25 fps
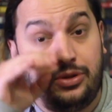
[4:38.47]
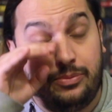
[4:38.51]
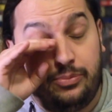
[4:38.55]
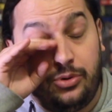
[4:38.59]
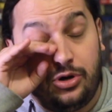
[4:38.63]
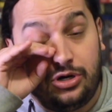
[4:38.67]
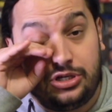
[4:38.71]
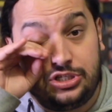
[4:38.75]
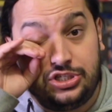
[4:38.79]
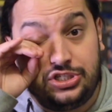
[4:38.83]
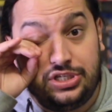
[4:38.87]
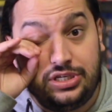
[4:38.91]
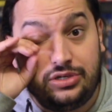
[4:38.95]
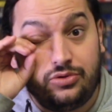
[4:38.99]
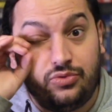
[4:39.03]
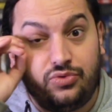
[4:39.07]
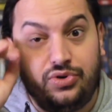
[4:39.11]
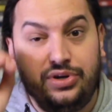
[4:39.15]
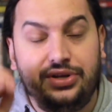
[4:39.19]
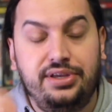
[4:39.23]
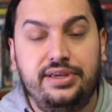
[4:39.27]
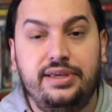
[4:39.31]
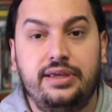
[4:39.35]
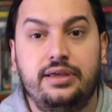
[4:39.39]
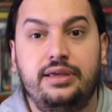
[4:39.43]
boxing
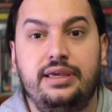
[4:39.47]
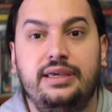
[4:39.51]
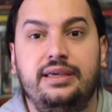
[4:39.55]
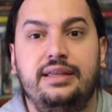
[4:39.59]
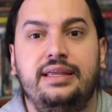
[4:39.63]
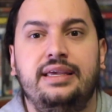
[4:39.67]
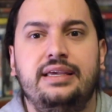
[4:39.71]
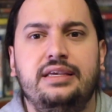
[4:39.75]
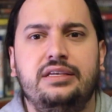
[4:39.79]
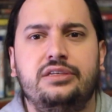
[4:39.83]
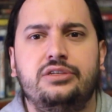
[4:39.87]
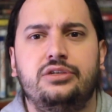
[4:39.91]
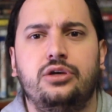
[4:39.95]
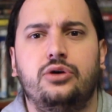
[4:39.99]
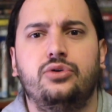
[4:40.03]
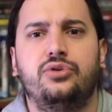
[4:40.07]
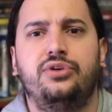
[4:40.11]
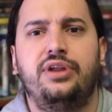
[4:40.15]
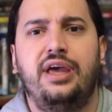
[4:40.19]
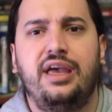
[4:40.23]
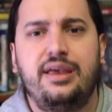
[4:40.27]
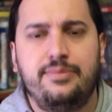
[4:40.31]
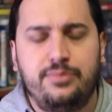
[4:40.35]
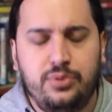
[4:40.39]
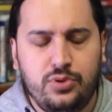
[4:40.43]
ring in his old
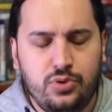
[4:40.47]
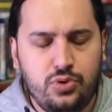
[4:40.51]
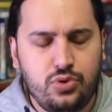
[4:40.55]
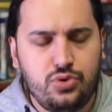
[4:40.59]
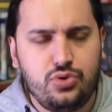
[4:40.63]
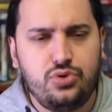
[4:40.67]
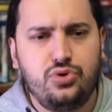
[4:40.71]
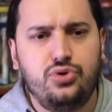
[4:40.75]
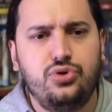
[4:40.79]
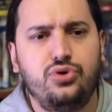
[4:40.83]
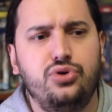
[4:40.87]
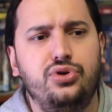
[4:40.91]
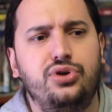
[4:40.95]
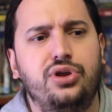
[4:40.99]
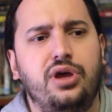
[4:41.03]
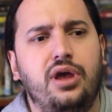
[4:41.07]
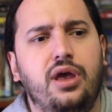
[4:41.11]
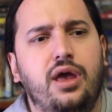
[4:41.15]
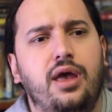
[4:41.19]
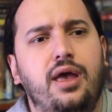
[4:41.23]
neighborhood.